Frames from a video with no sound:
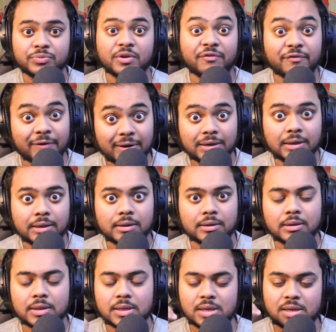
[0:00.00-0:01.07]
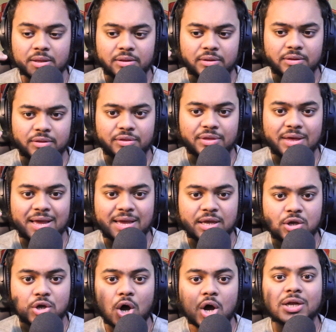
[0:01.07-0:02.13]
defending.
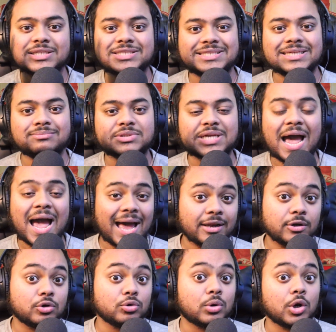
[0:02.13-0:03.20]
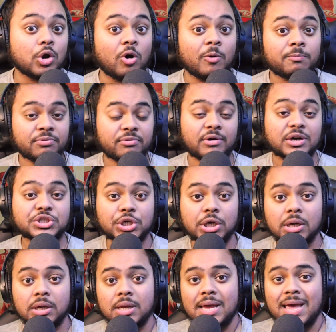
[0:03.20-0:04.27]
They can't seem to handle a lot of
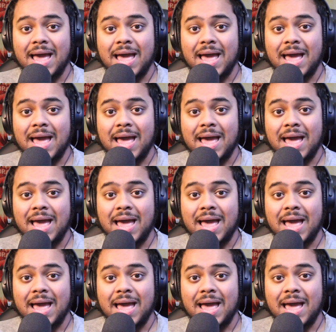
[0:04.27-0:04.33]
pressure,